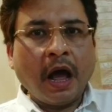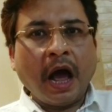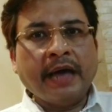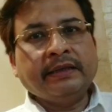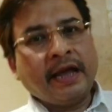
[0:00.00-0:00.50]

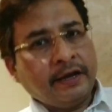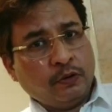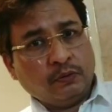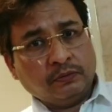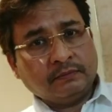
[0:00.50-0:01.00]
I thank
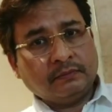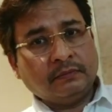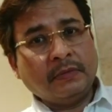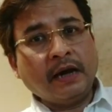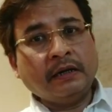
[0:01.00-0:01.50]
you
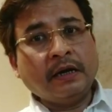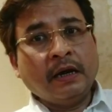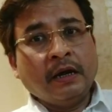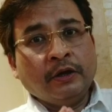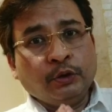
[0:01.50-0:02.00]
that
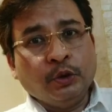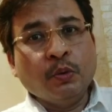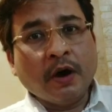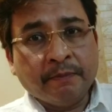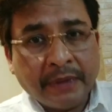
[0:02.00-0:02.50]
you are